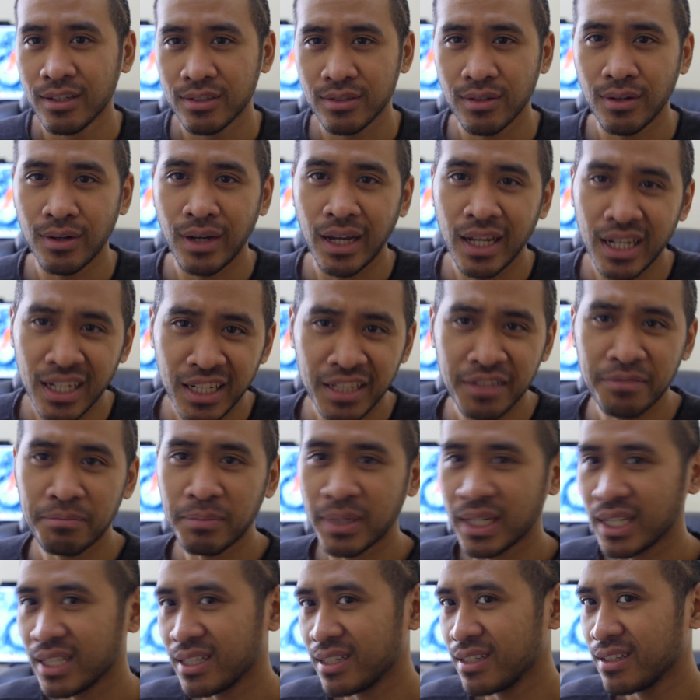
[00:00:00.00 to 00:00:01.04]
So I
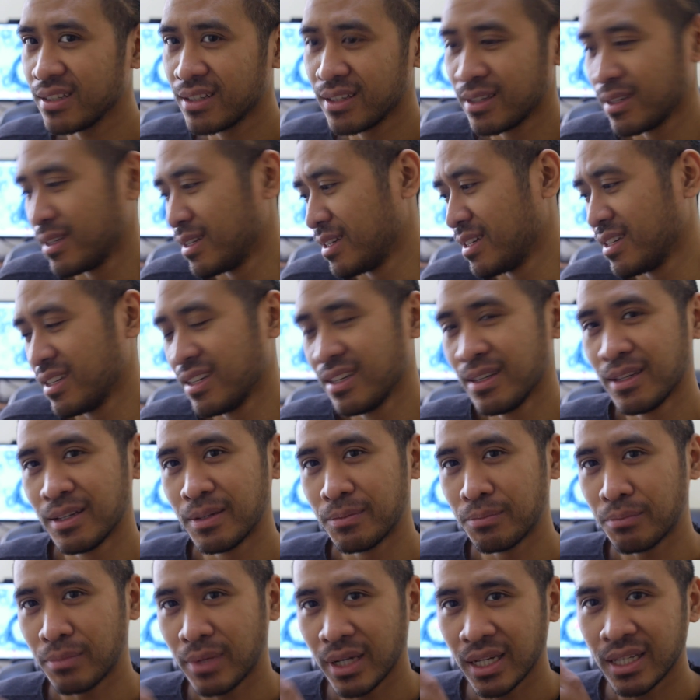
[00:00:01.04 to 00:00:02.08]
leave my
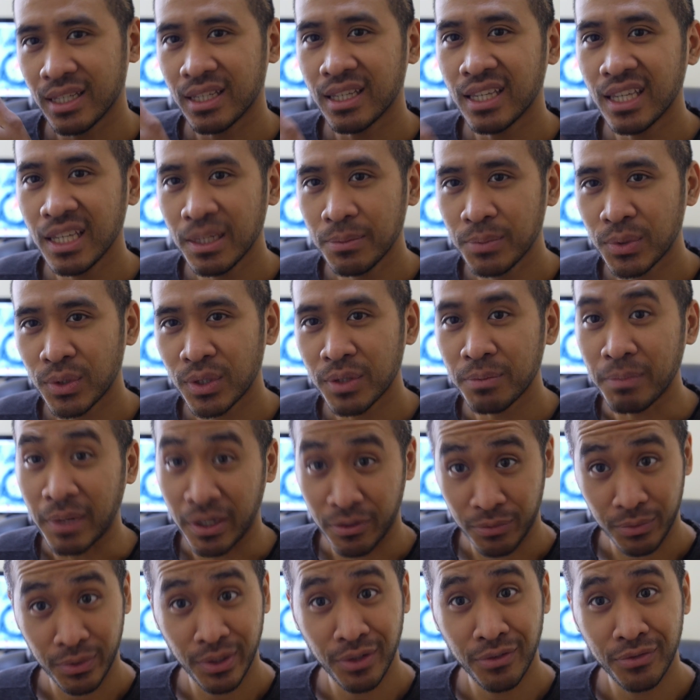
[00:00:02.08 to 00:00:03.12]
keyboard,
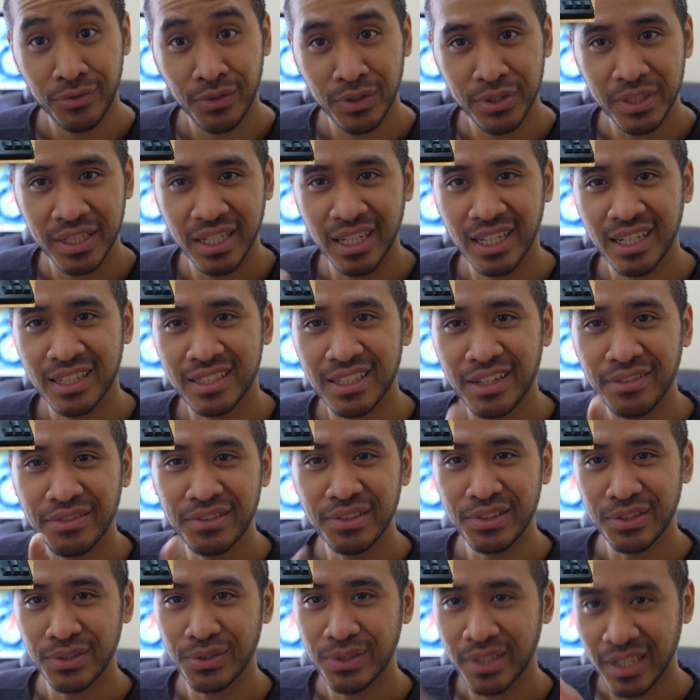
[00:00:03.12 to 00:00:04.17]
my Realforce
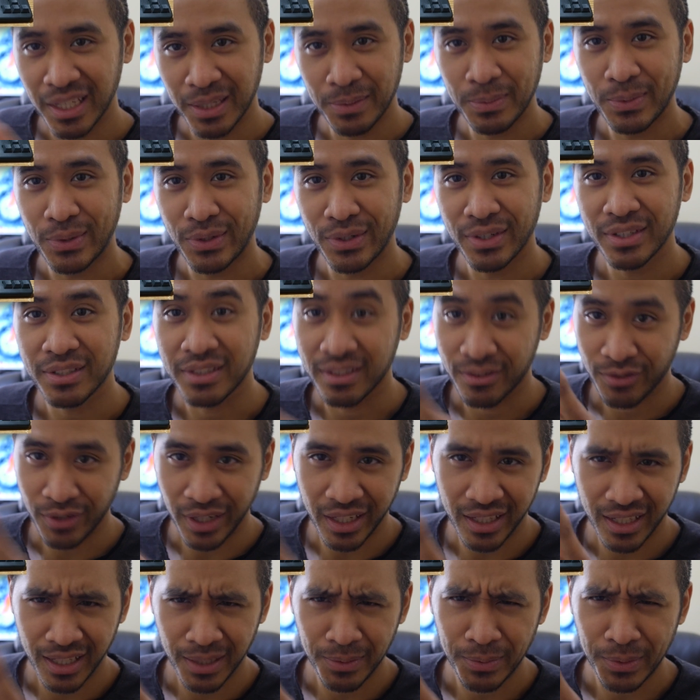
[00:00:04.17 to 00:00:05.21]
87U keyboard,
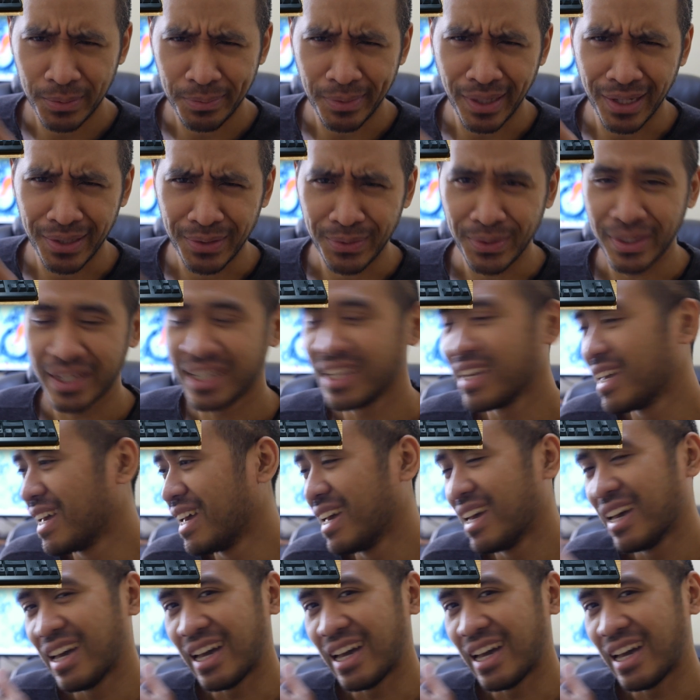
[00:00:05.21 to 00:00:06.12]
great keyboard by the way,